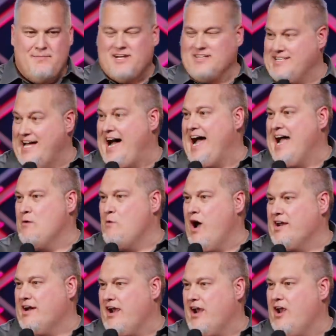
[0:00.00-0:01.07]
because I
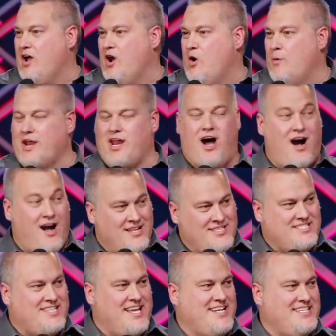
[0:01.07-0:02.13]
wanted to know what
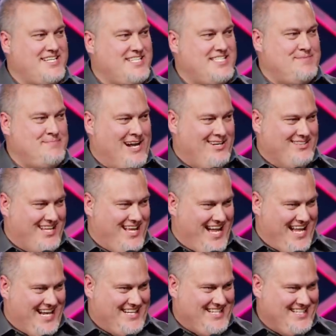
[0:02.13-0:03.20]
unscented smelled
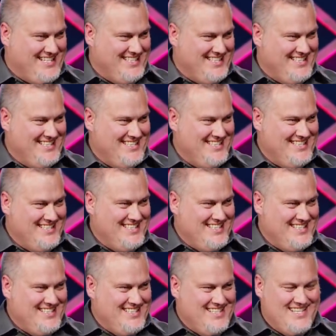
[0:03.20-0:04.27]
like.
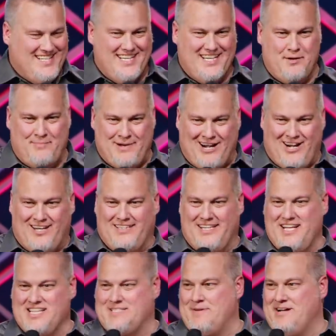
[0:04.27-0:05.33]
And
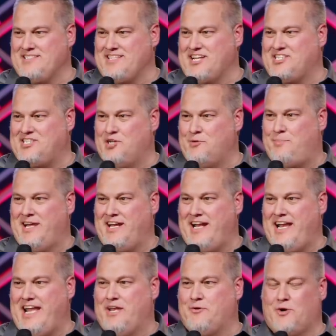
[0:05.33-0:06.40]
apparently, it smells like
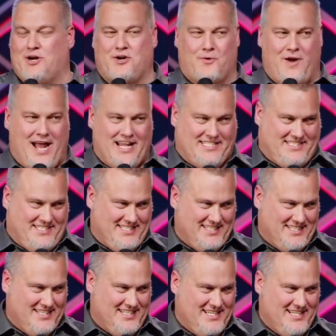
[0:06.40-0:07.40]
stupidity and regrets.